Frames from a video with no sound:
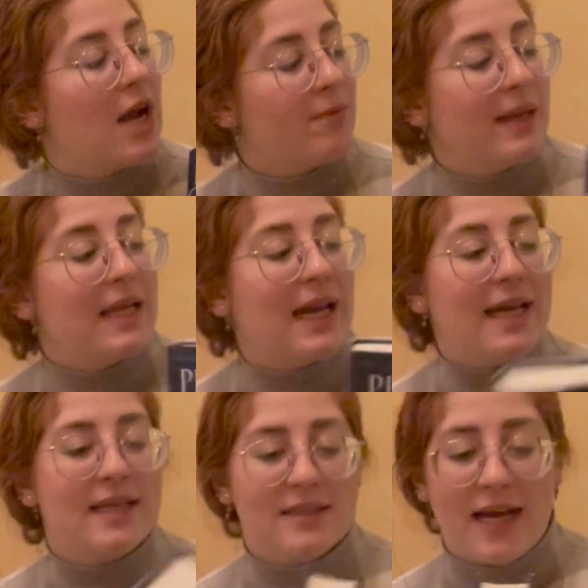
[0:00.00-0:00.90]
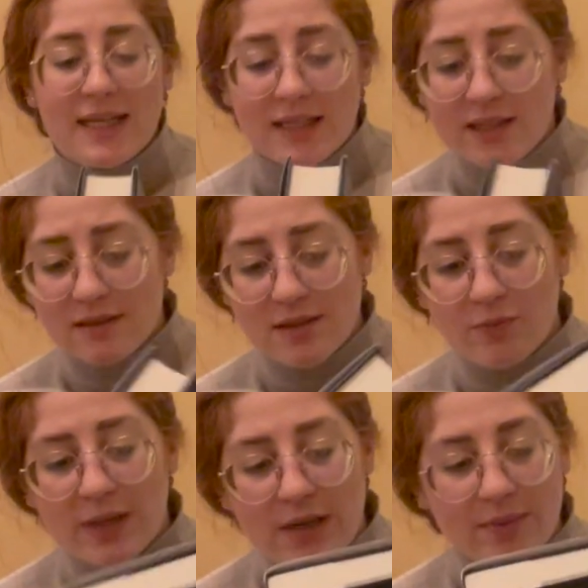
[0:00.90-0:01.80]
really like Tidelands,
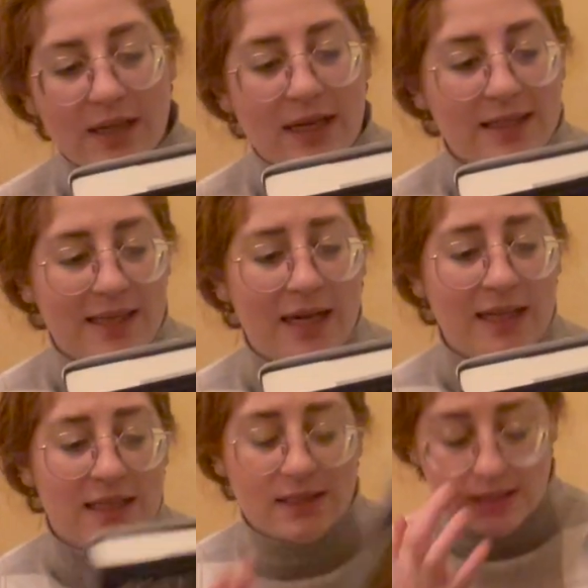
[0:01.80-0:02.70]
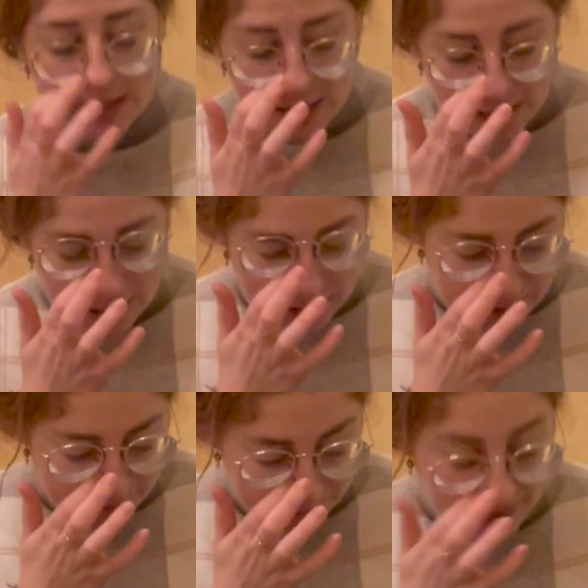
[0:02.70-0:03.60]
really like Tidelands,
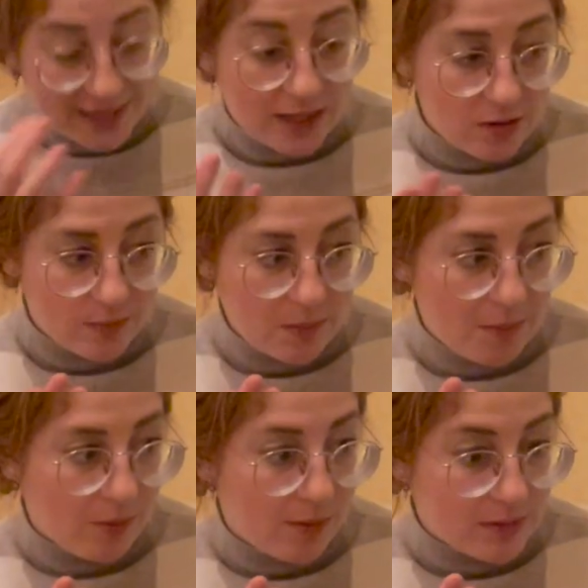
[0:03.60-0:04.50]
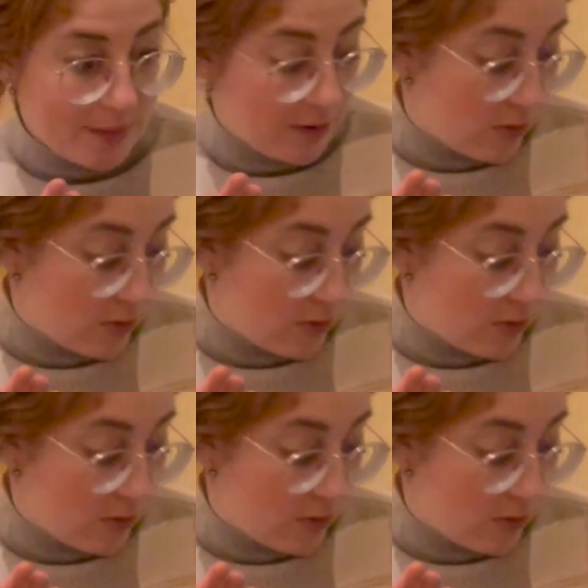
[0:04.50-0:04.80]
but I cannot remember what it was about,